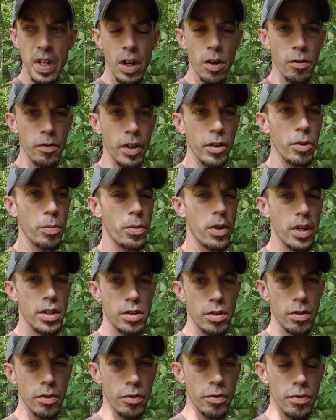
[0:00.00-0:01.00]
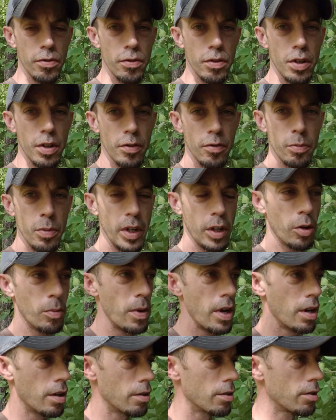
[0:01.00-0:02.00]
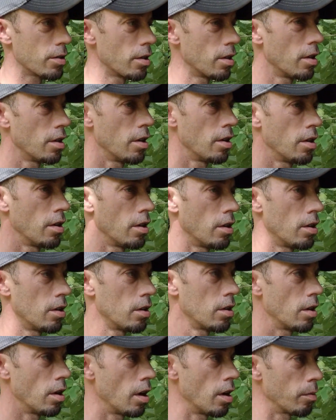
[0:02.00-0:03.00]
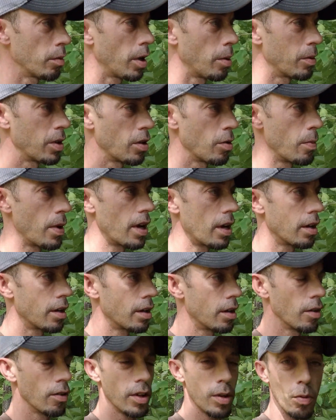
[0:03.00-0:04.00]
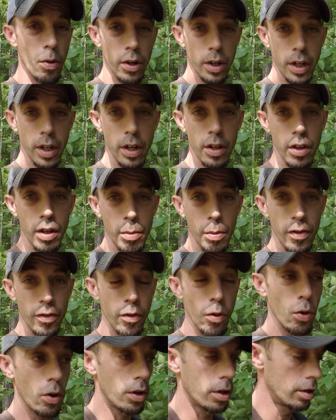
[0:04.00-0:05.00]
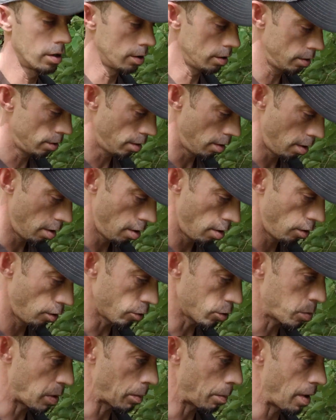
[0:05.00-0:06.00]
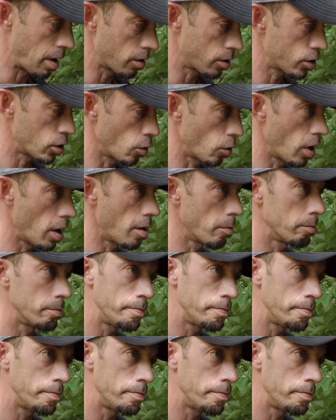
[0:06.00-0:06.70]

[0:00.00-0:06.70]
felt the pressure of bigger bears coming to the bait. They'd want to get in there before those big bears showed up.